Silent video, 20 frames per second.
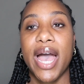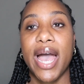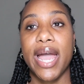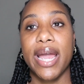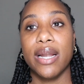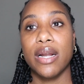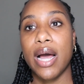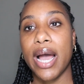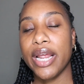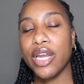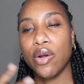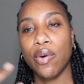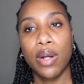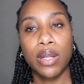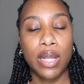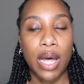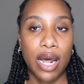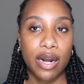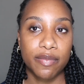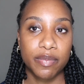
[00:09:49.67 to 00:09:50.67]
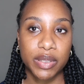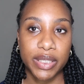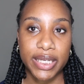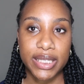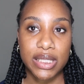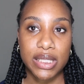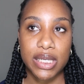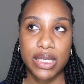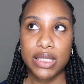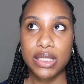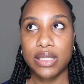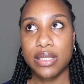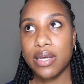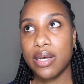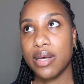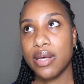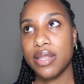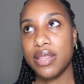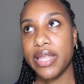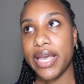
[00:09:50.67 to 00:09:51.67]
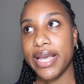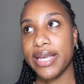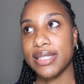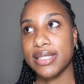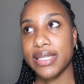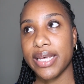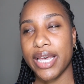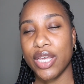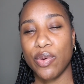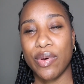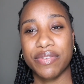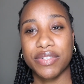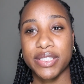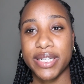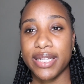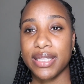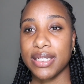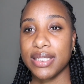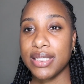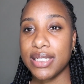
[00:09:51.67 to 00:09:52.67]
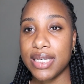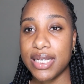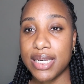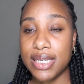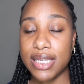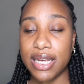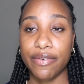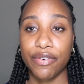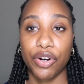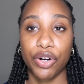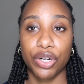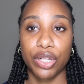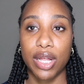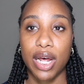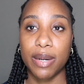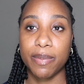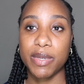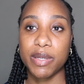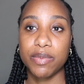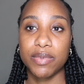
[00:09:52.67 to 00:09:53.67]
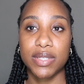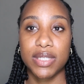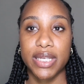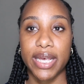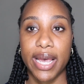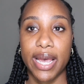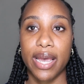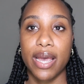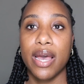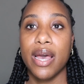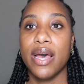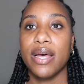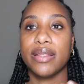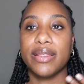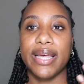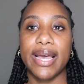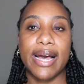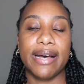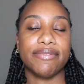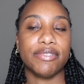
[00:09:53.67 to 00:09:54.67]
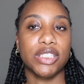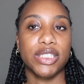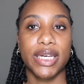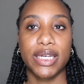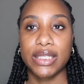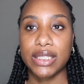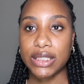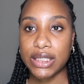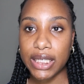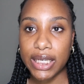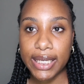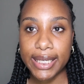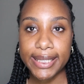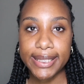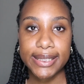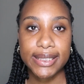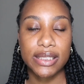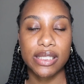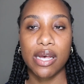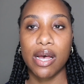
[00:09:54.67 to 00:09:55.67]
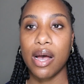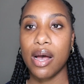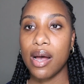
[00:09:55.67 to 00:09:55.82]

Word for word: And I know a lot of places they say you have to take the TEAS. I've heard a lot of people say they have to take the TEAS.